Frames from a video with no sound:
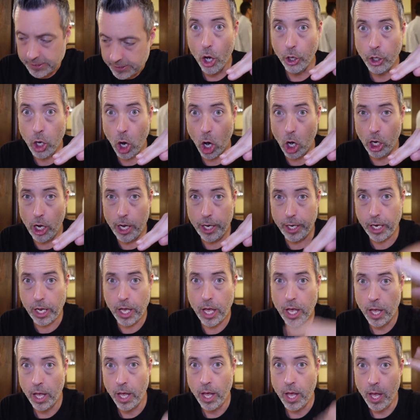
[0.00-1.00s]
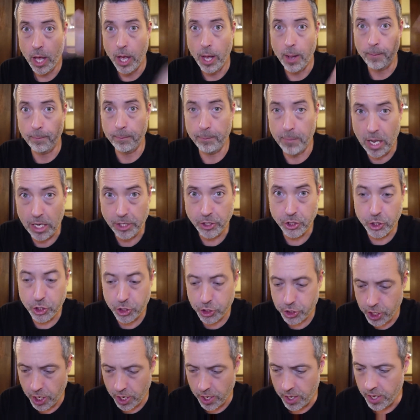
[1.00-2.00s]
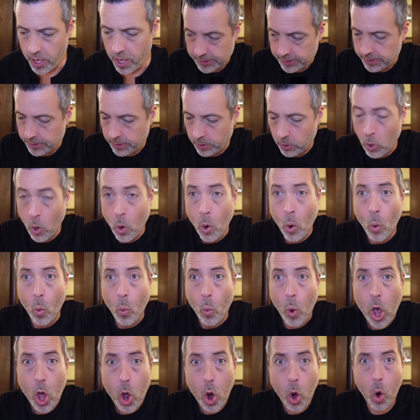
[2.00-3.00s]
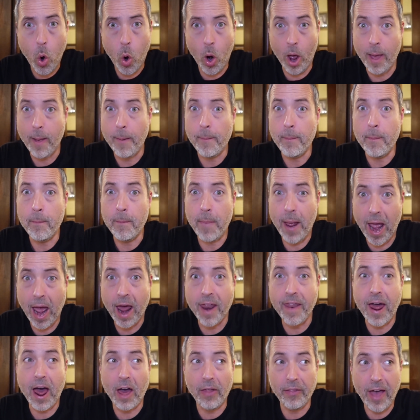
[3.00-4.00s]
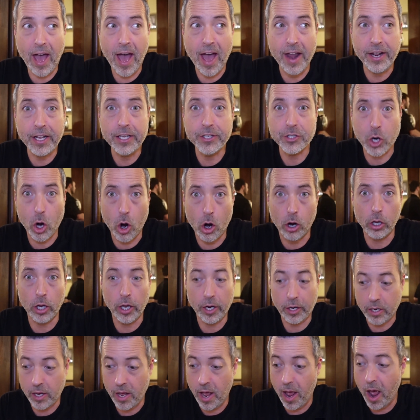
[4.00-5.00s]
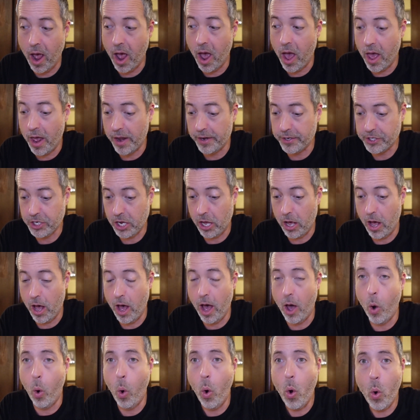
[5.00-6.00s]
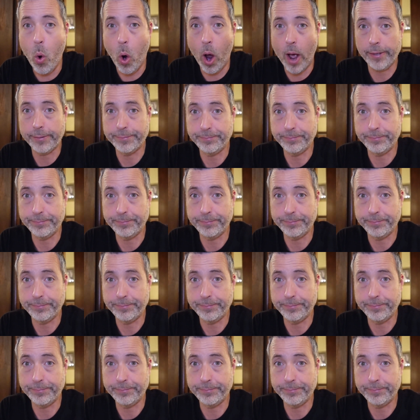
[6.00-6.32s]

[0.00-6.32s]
Garlic, much. Woo! Man, now that is garlic, and woo!